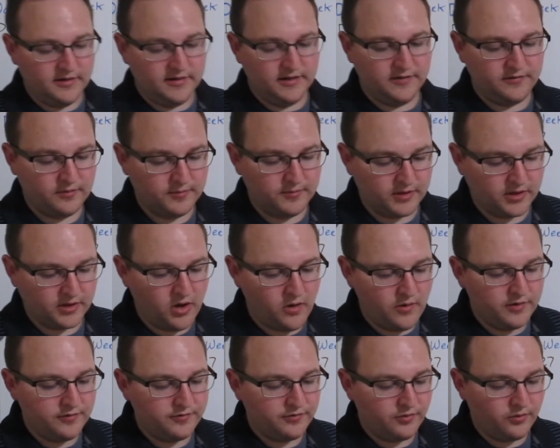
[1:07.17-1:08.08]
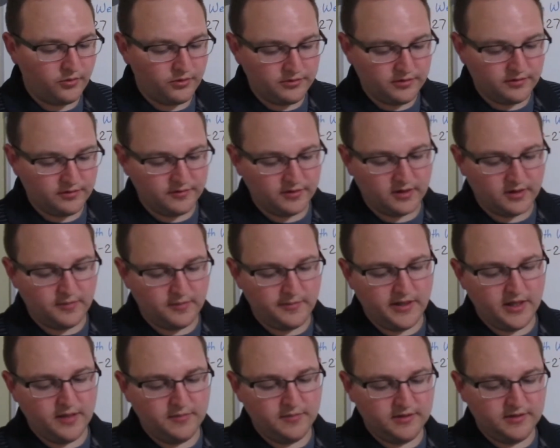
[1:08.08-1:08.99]
that from the going forth of the
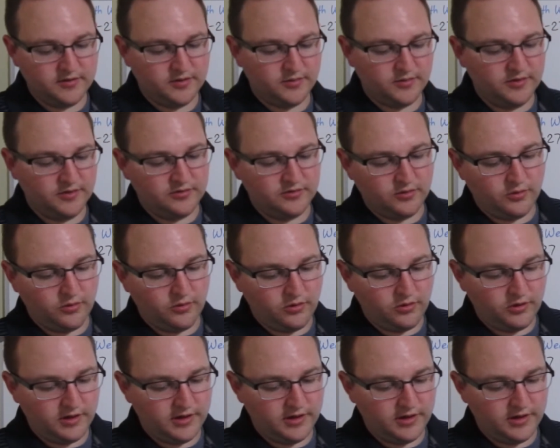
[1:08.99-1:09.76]
commandment to restore